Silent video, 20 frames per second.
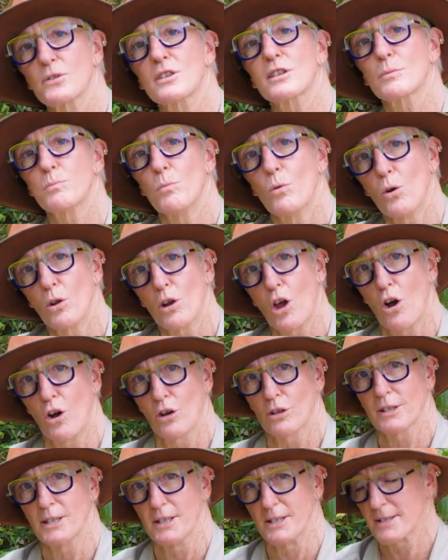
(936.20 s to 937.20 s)
smaller
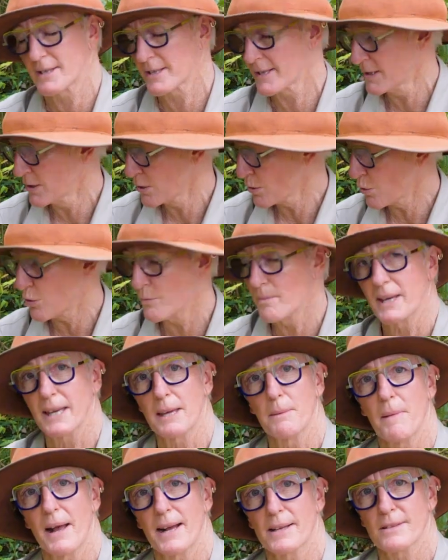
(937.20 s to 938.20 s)
ocnus or
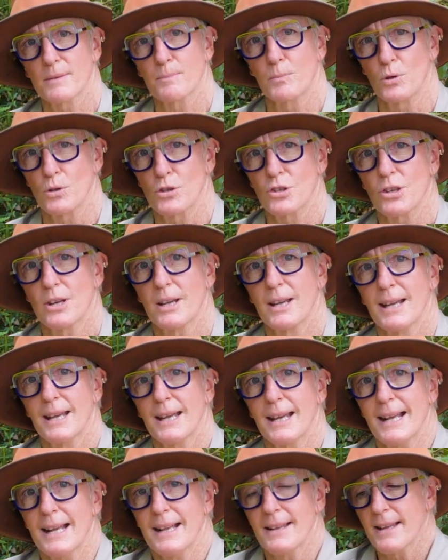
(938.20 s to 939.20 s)
Mickey Mouse bush.
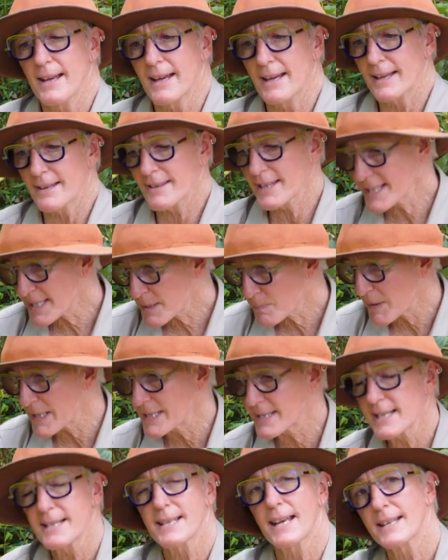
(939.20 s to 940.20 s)
This
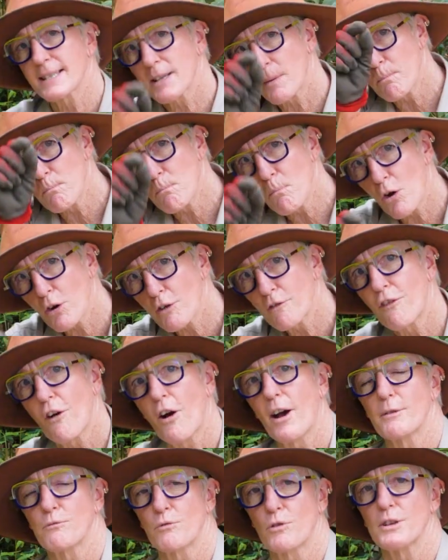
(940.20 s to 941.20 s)
species has a
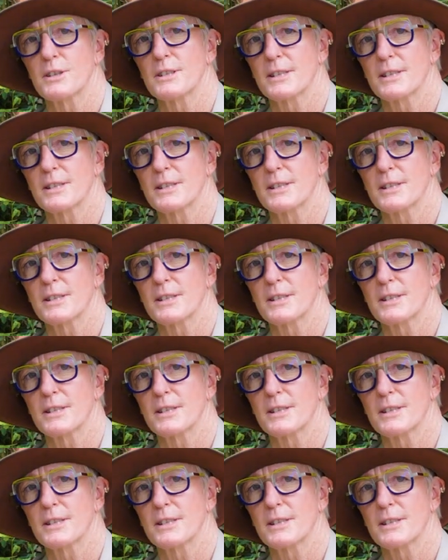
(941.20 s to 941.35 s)
modified root